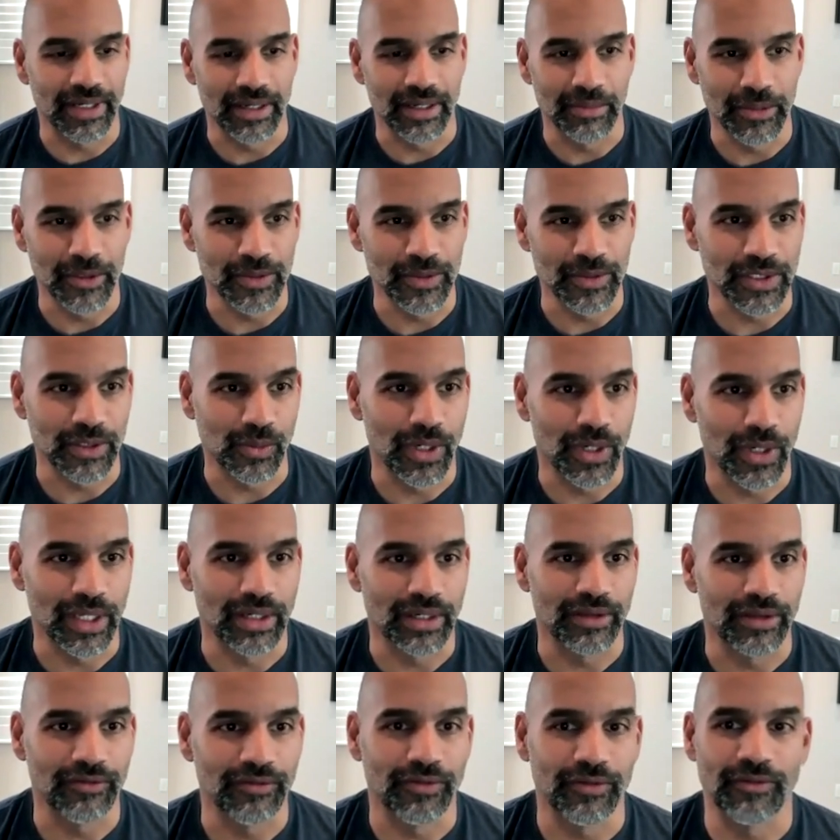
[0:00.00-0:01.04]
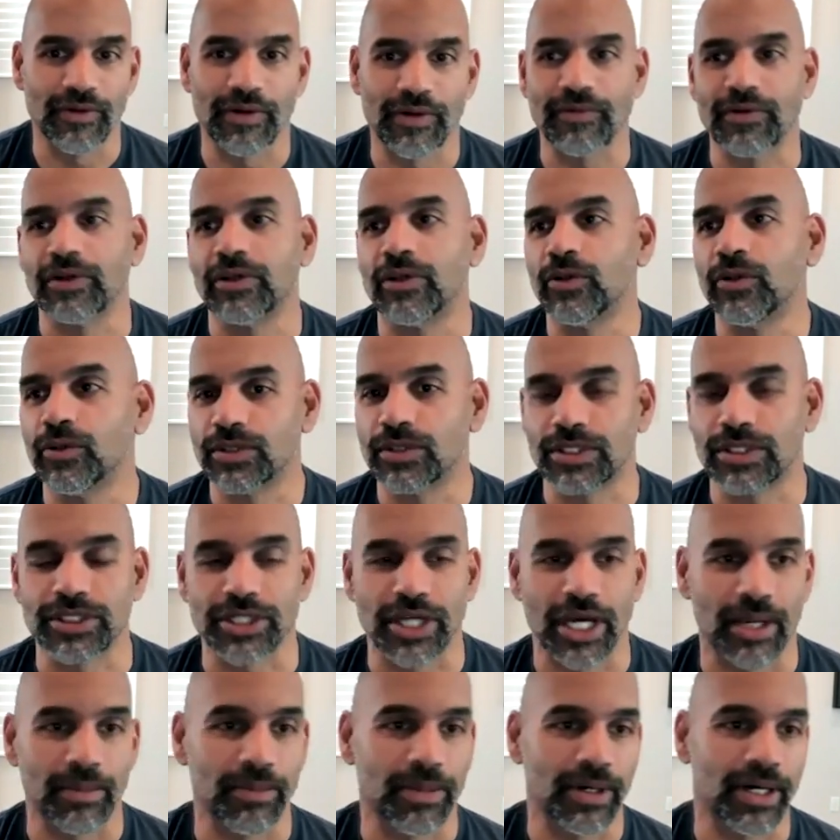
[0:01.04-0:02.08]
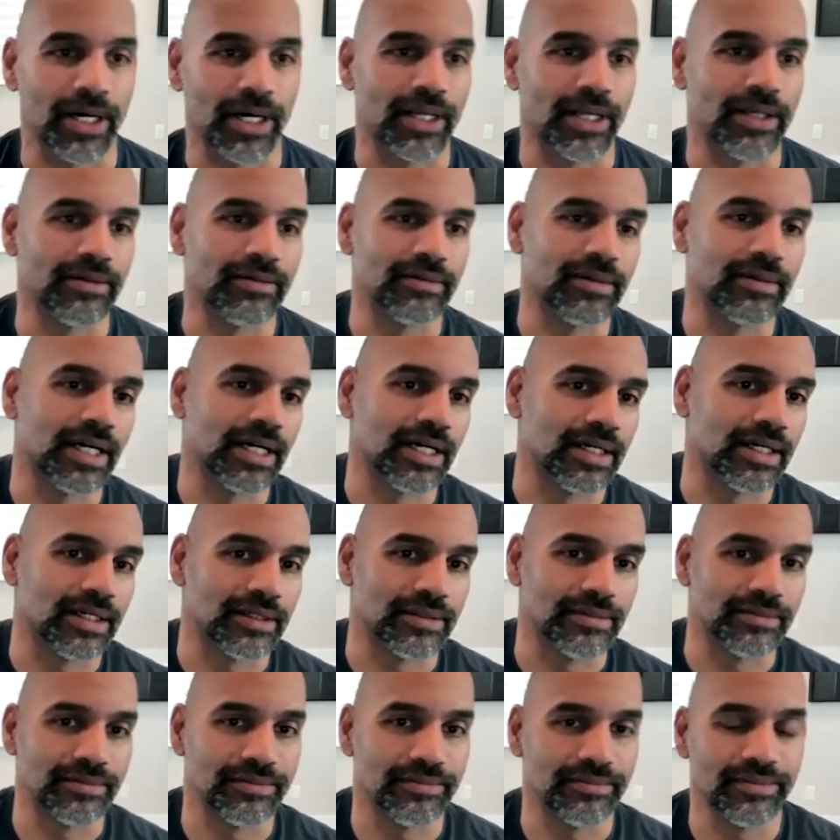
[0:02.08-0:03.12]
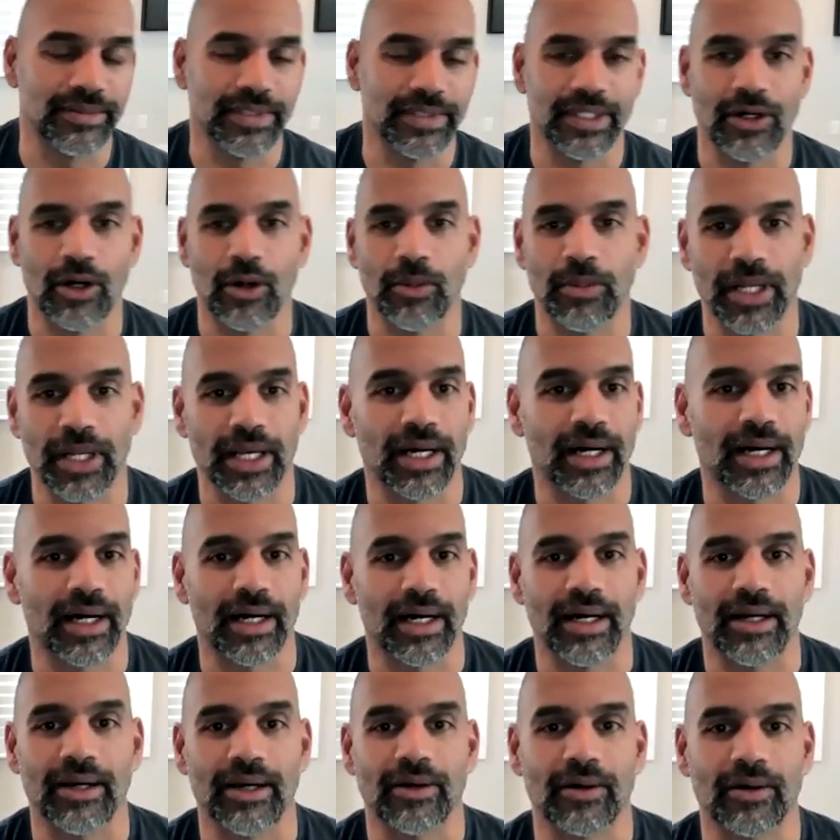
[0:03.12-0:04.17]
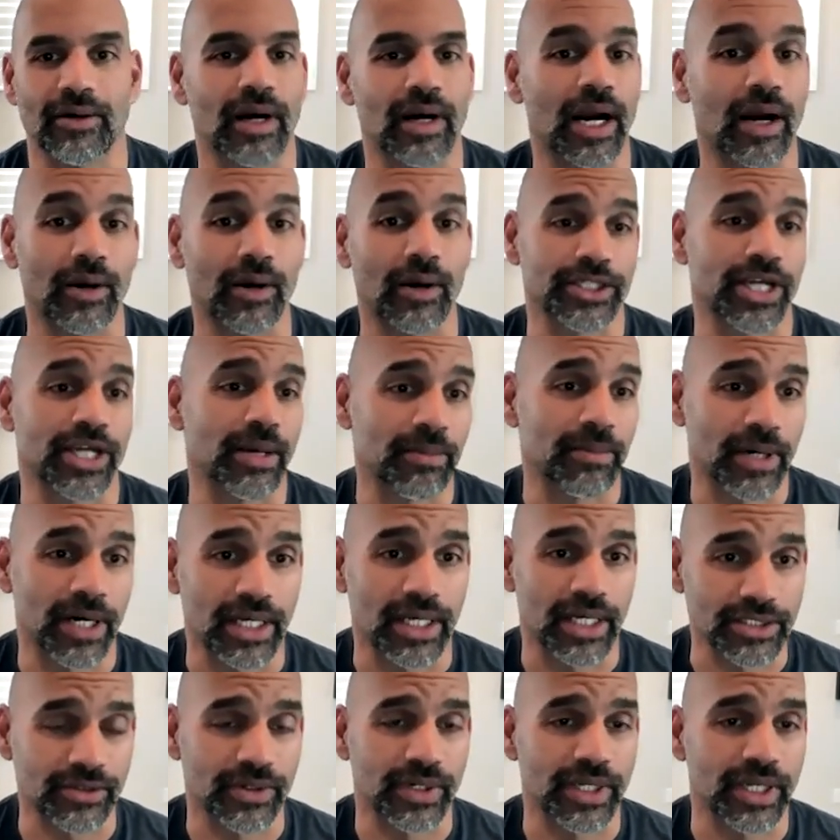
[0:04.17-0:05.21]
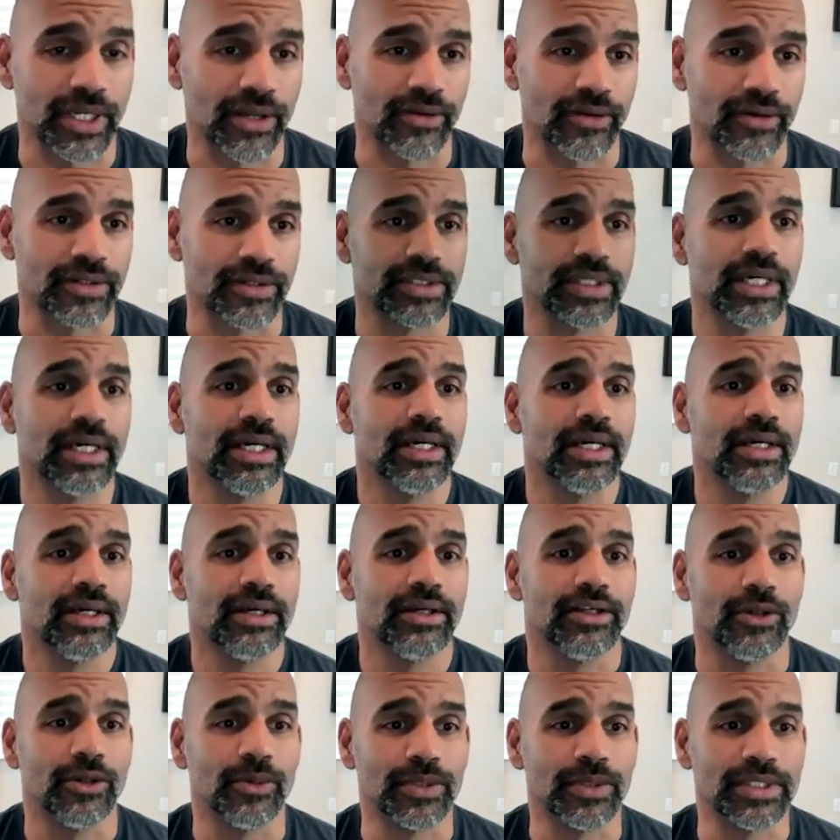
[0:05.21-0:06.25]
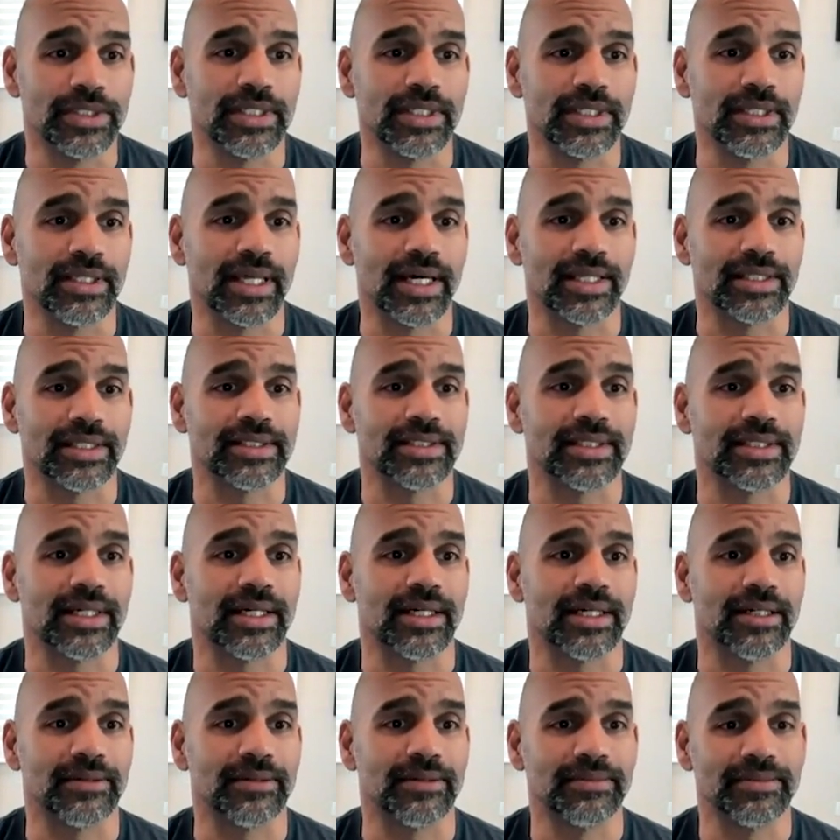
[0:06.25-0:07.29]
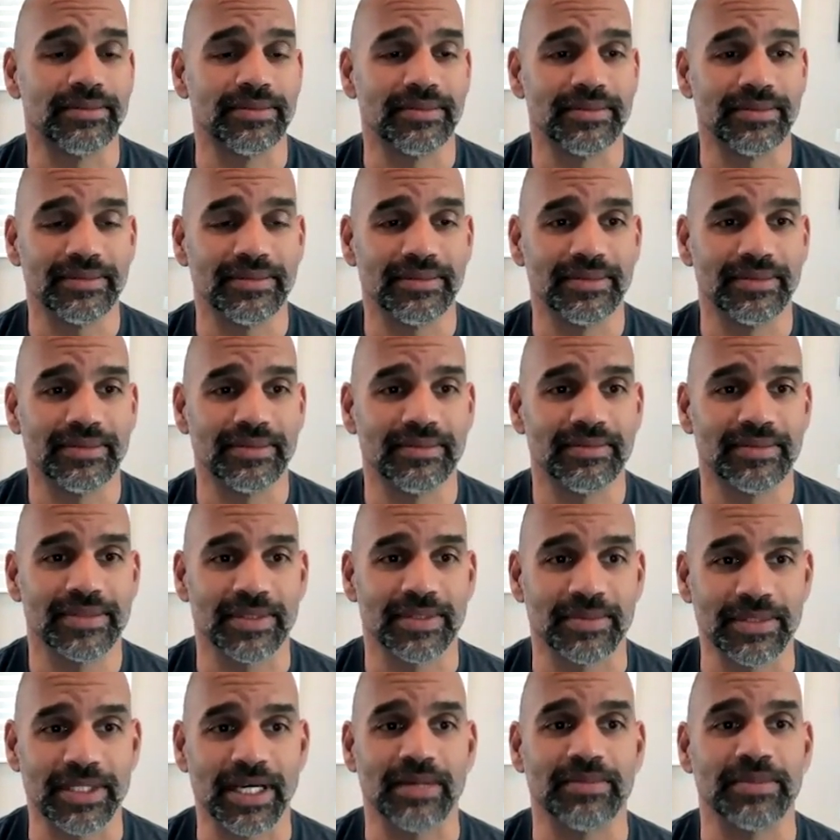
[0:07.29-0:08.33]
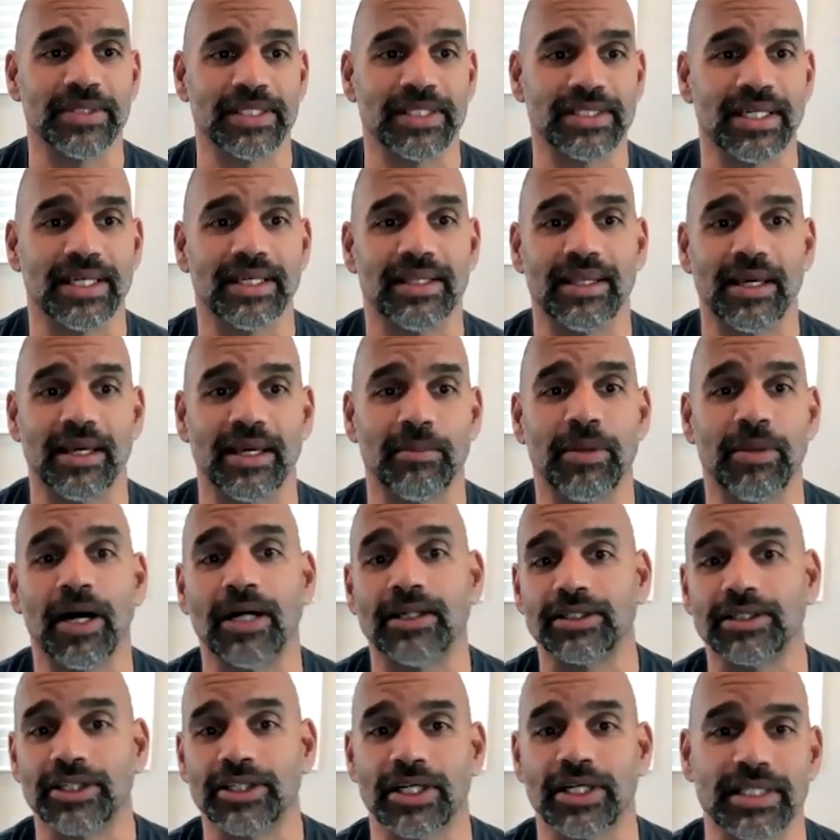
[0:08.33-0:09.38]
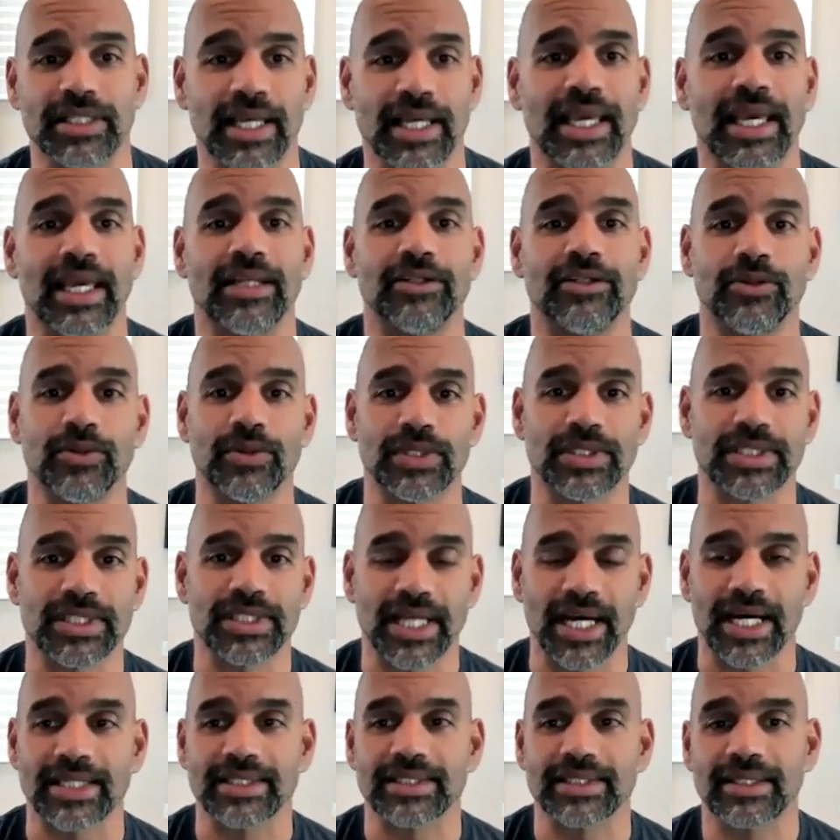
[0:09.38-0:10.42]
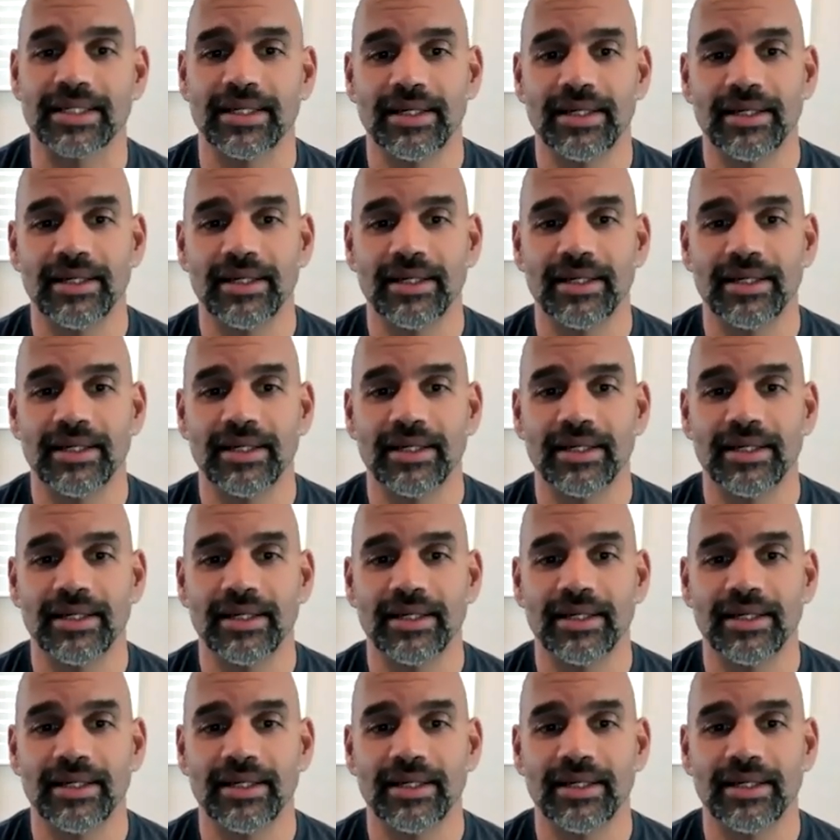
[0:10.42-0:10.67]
an amusing one. If you've ever used a chatbot, um, you know, OpenAI or our chatbots or any others, you would see that um, sometimes they say they apologize, I can't do this task.